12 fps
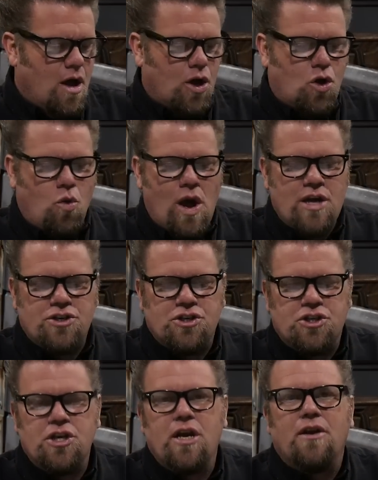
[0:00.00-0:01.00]

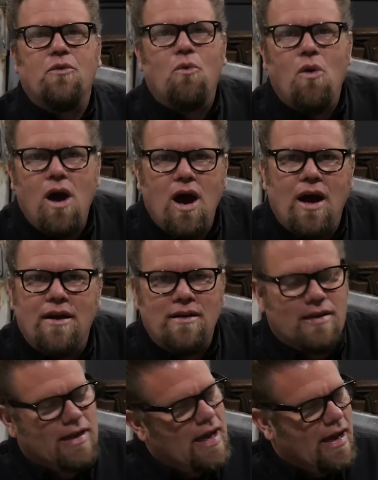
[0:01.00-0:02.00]
question
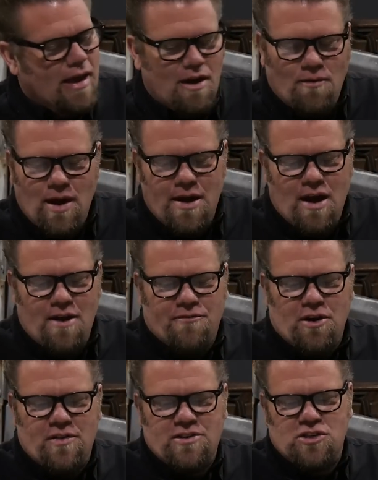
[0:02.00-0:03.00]
1, kicking it right off
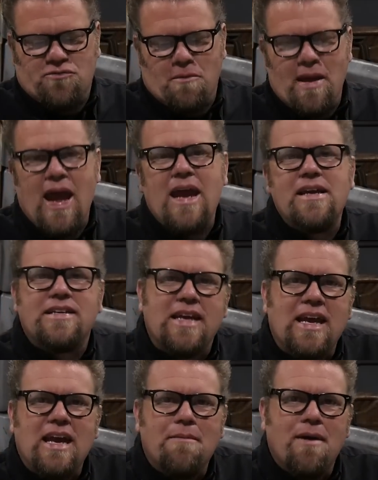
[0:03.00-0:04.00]
here. This is from
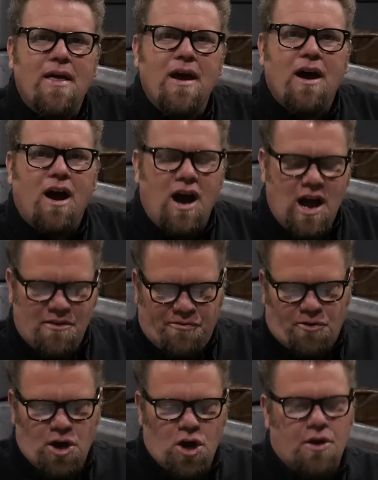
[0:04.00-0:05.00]
A-Team
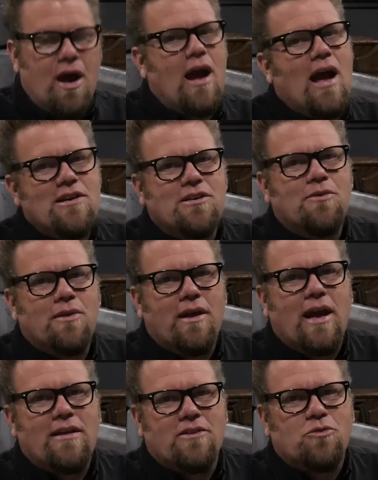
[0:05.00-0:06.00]
Off-Road. I actually really
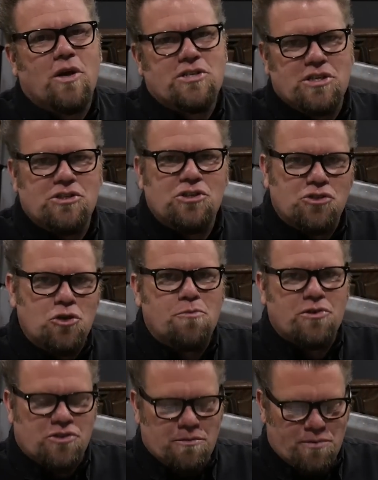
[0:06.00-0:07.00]
like this question. It's a
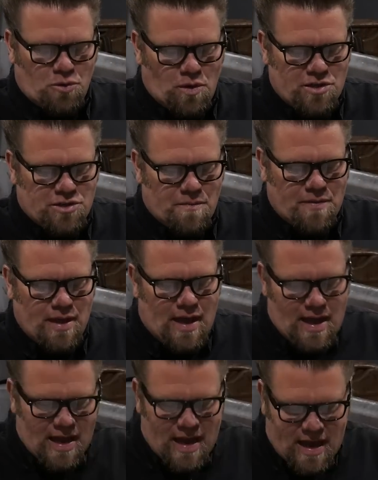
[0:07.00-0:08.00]
super simple question. Hey